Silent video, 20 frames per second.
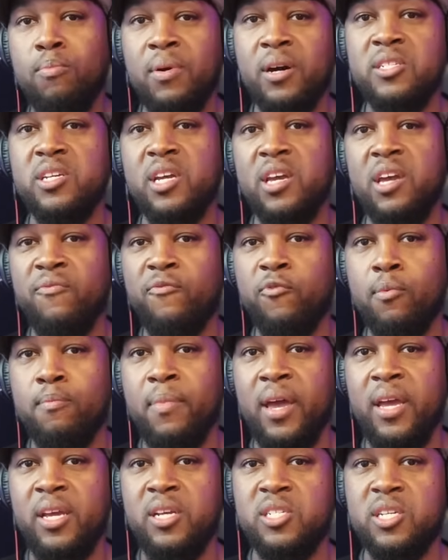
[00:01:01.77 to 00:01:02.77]
much
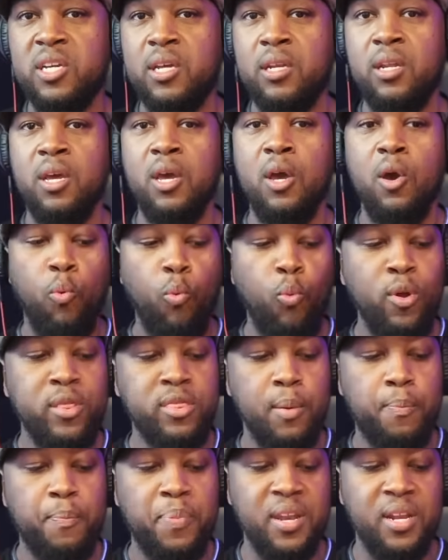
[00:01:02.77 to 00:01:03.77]
information
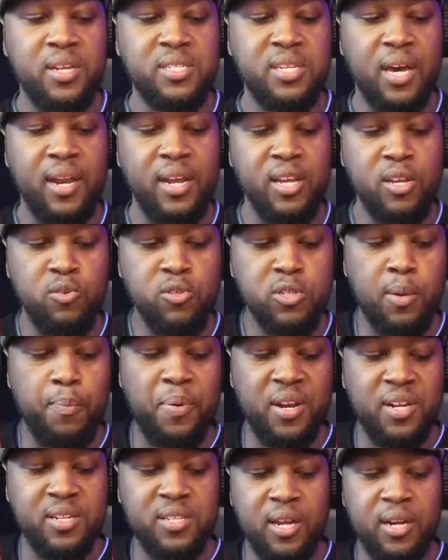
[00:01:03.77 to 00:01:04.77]
with the pentatonic, using
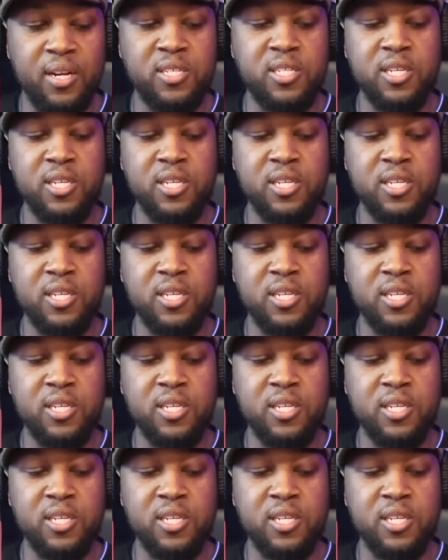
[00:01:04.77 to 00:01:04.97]
pentatonic